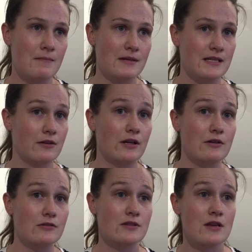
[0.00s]

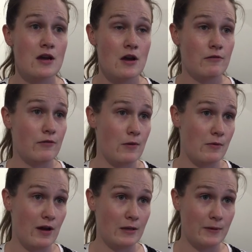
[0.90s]
materials from
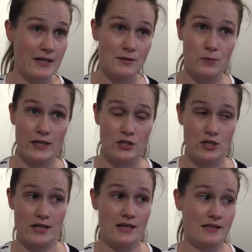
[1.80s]
around the place,
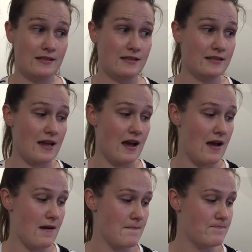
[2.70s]
which is
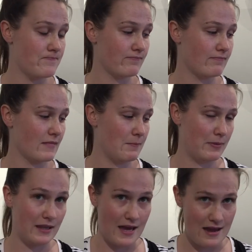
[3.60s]
um,
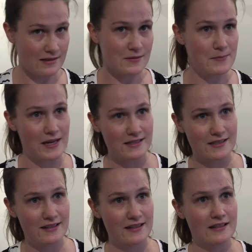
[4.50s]
plant
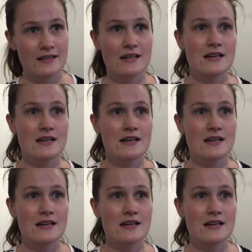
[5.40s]
matter,